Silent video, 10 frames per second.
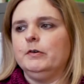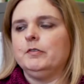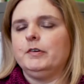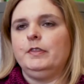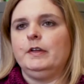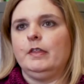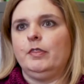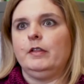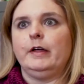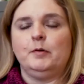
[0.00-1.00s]
everything
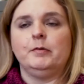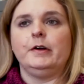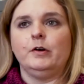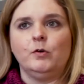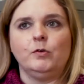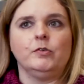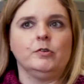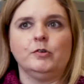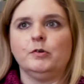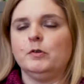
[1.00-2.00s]
that the library
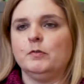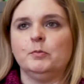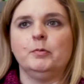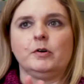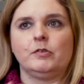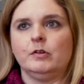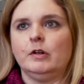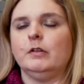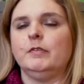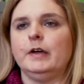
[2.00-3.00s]
holds in terms of the books
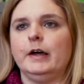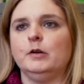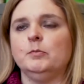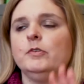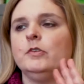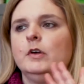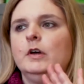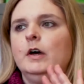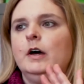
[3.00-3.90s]
and all of the items,